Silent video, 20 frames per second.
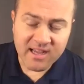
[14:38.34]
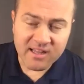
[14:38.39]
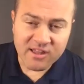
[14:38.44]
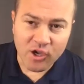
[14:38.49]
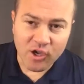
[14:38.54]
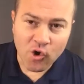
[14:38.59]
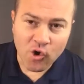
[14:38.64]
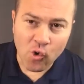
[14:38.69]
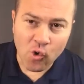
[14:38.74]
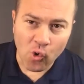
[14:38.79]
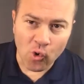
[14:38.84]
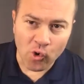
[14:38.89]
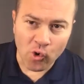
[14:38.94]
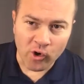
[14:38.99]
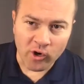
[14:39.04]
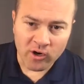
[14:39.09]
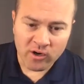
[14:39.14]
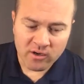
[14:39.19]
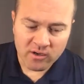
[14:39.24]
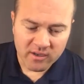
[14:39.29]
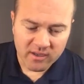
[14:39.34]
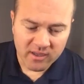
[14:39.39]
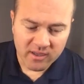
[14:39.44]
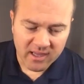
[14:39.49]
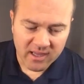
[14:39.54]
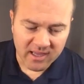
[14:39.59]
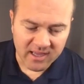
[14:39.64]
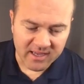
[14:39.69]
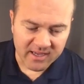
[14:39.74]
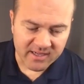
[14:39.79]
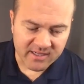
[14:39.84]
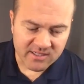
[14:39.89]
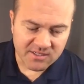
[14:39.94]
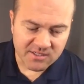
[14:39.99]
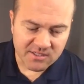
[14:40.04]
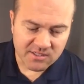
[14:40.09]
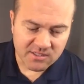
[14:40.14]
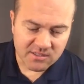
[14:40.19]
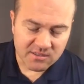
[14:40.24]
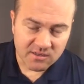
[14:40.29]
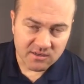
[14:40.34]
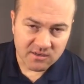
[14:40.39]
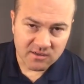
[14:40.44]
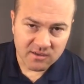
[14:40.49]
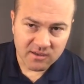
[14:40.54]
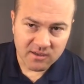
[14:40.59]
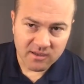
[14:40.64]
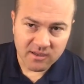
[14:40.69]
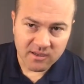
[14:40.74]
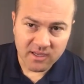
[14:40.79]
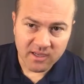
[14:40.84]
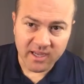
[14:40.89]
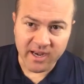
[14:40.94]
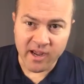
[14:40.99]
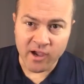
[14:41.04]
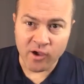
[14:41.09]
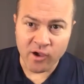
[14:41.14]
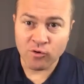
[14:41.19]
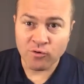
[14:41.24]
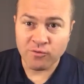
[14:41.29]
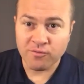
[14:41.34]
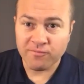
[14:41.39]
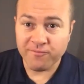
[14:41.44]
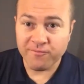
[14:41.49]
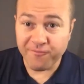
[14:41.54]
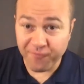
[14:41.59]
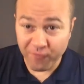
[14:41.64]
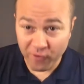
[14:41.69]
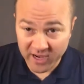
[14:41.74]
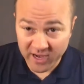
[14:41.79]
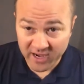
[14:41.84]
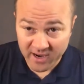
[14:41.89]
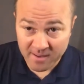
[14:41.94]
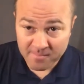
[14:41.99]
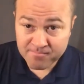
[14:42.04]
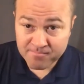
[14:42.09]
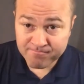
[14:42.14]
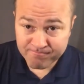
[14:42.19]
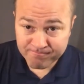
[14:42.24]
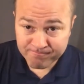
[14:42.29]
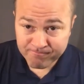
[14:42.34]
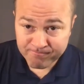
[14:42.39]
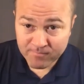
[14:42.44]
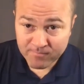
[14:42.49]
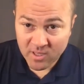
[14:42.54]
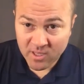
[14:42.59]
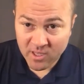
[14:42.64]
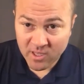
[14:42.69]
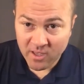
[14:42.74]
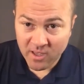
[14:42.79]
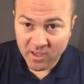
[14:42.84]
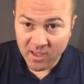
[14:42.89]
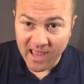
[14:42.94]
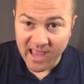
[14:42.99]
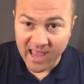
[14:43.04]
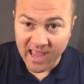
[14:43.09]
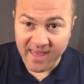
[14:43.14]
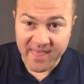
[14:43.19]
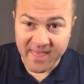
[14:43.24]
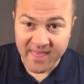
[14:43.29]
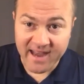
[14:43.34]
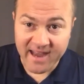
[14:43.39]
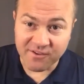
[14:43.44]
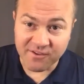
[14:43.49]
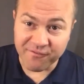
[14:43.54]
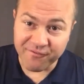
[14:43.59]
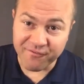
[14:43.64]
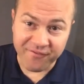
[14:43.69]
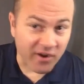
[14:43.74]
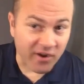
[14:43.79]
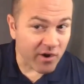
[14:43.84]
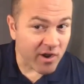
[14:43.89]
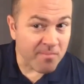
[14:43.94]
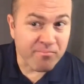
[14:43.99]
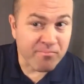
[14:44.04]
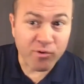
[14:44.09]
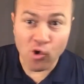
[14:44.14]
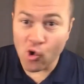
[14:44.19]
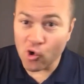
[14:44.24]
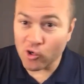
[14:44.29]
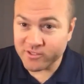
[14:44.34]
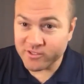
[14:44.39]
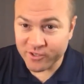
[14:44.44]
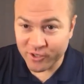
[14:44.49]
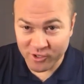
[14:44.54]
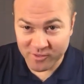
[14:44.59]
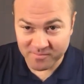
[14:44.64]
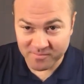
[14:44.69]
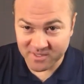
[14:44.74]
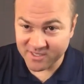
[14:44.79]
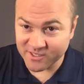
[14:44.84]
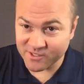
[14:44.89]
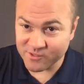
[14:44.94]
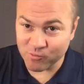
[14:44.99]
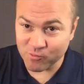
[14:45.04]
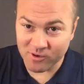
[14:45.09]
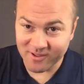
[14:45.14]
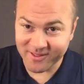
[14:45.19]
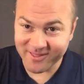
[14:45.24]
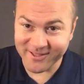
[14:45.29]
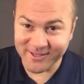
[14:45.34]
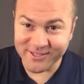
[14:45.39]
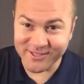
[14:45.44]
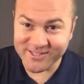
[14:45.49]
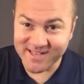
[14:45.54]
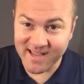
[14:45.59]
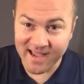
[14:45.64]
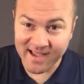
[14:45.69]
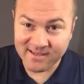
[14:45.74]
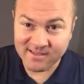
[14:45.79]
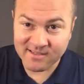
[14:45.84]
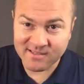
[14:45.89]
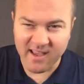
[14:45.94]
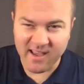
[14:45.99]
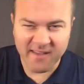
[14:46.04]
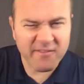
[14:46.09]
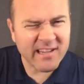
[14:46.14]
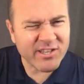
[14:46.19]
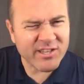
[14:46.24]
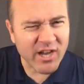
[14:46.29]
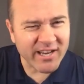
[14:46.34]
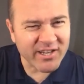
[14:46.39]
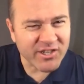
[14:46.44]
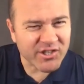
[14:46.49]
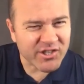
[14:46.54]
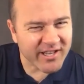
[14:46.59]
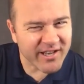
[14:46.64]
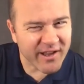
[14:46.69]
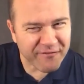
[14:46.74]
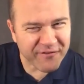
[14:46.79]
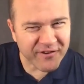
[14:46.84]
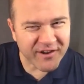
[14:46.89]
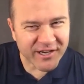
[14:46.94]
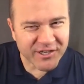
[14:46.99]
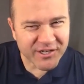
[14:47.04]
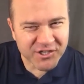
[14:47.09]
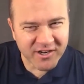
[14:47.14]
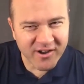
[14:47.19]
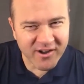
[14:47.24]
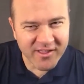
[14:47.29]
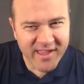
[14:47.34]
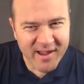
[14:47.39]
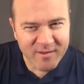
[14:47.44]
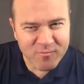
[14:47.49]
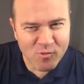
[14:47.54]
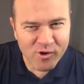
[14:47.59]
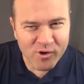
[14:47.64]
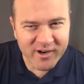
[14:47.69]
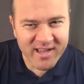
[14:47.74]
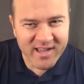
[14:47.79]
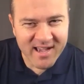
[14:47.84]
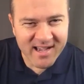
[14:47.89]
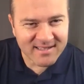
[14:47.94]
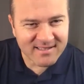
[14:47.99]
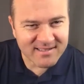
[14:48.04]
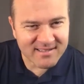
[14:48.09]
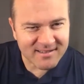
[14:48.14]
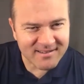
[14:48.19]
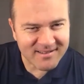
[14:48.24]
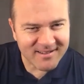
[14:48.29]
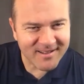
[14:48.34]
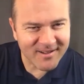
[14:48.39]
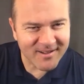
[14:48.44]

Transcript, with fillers: at the core is, you know, freedom. And that is a very broad term these these days. Have they changed the definition on that word yet? I,